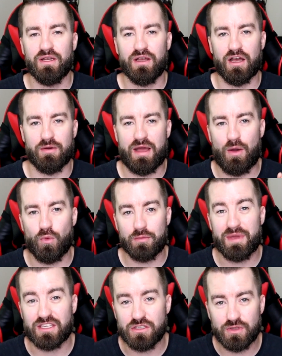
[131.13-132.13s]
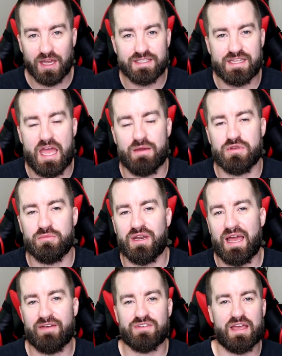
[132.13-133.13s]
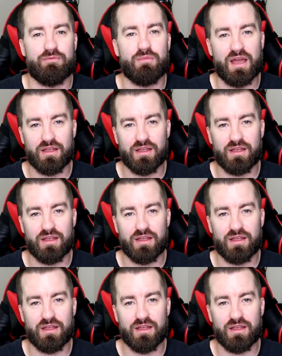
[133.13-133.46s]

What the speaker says: I want to make you guys happy, but I have to have